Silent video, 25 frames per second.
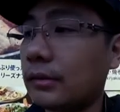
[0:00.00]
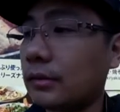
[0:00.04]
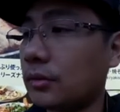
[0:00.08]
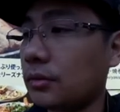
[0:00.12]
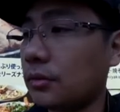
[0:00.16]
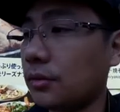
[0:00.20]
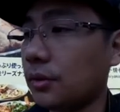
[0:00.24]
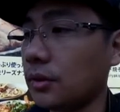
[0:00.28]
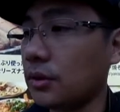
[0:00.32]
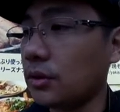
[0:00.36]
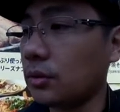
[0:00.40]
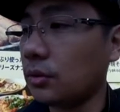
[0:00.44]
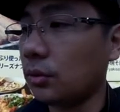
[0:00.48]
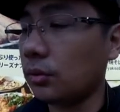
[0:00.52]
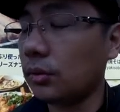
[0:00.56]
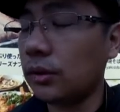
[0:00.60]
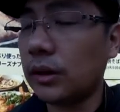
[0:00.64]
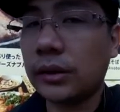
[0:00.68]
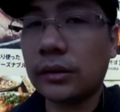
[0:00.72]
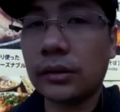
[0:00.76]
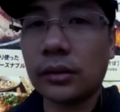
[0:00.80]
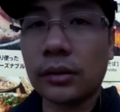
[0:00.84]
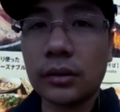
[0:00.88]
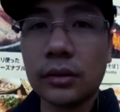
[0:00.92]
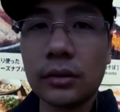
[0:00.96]
There's no
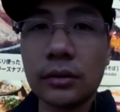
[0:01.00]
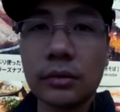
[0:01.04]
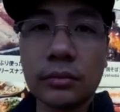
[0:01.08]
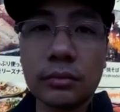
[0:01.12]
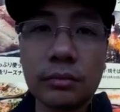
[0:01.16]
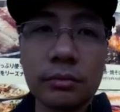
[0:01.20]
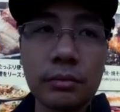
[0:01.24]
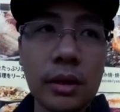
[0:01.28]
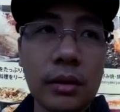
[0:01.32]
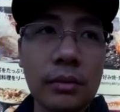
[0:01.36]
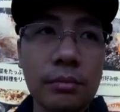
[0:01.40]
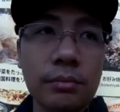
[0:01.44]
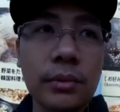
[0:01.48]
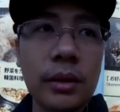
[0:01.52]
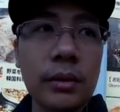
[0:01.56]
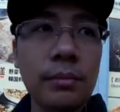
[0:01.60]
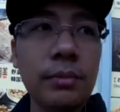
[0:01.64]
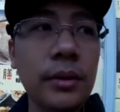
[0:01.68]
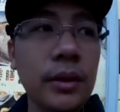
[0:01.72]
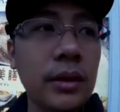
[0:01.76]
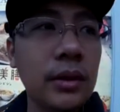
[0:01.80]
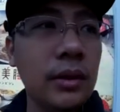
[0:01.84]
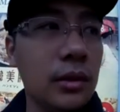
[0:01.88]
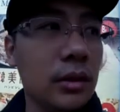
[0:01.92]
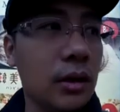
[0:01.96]
litter.
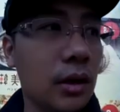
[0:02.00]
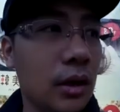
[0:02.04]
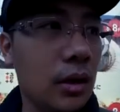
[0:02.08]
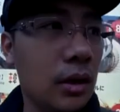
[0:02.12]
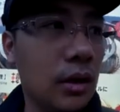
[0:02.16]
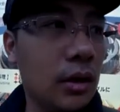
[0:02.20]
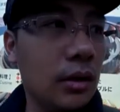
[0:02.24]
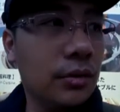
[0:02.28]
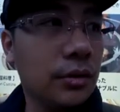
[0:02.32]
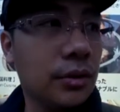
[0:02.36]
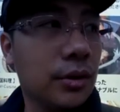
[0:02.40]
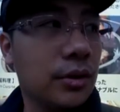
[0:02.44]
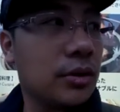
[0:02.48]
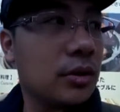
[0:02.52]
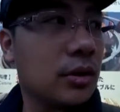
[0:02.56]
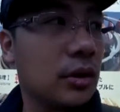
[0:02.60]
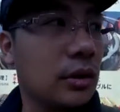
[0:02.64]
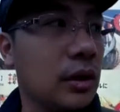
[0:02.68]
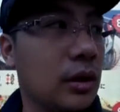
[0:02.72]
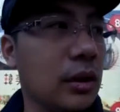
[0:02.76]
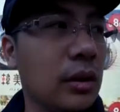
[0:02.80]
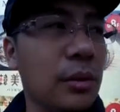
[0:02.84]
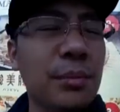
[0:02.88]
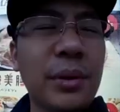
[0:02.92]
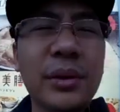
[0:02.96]
Maybe there's a
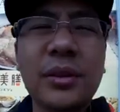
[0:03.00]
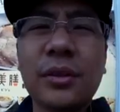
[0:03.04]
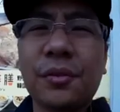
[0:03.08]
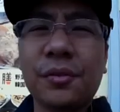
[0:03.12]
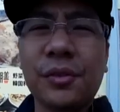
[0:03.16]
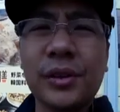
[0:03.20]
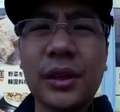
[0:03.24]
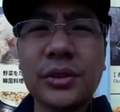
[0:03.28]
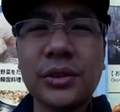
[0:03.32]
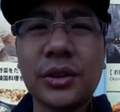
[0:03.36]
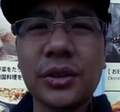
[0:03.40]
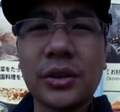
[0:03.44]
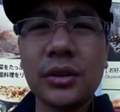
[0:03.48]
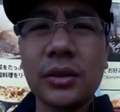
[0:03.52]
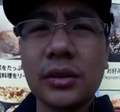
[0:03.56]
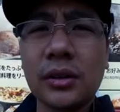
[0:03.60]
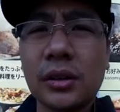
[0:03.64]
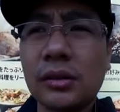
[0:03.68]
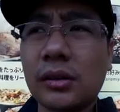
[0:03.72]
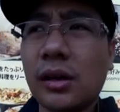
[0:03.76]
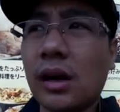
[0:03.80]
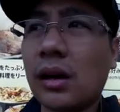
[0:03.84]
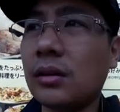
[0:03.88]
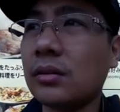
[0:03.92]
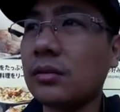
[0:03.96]
little bit of litter
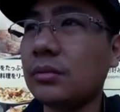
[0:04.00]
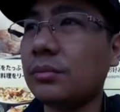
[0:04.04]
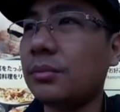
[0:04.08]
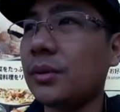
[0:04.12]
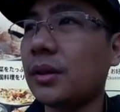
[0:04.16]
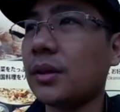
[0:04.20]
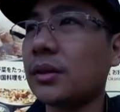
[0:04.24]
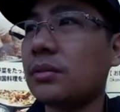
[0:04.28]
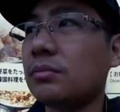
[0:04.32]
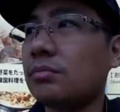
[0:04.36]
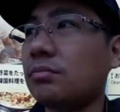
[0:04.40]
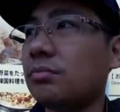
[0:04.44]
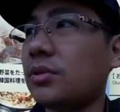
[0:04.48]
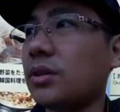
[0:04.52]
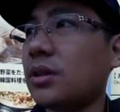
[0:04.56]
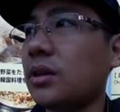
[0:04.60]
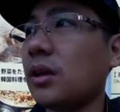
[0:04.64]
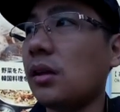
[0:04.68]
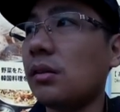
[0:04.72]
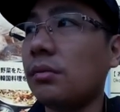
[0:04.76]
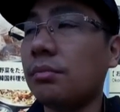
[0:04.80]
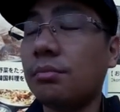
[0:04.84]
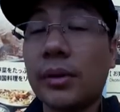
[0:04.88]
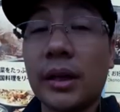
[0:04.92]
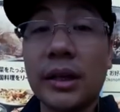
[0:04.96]
around, but
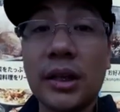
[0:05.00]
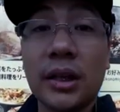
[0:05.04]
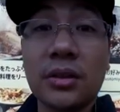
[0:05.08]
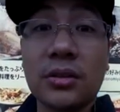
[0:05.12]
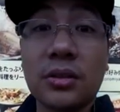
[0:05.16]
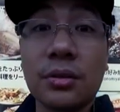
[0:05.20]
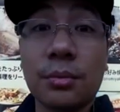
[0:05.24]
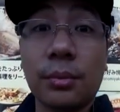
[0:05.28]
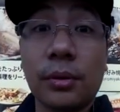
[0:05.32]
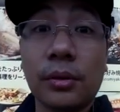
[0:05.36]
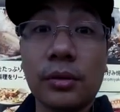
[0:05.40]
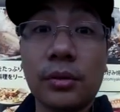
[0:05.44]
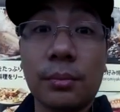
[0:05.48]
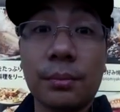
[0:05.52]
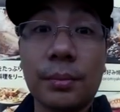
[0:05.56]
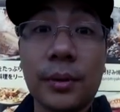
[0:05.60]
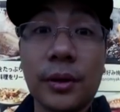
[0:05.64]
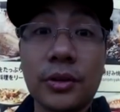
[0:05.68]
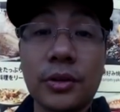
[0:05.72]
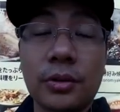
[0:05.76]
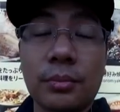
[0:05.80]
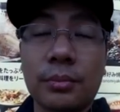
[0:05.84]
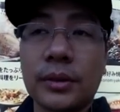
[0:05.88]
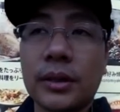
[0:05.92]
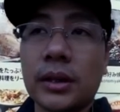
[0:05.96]
still manageable compared
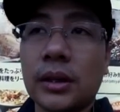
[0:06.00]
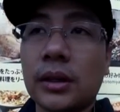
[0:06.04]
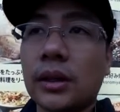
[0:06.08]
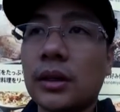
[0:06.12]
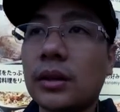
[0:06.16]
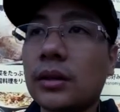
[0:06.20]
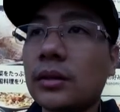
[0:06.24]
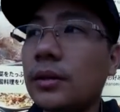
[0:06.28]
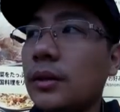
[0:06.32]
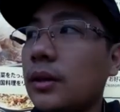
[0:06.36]
to Manila.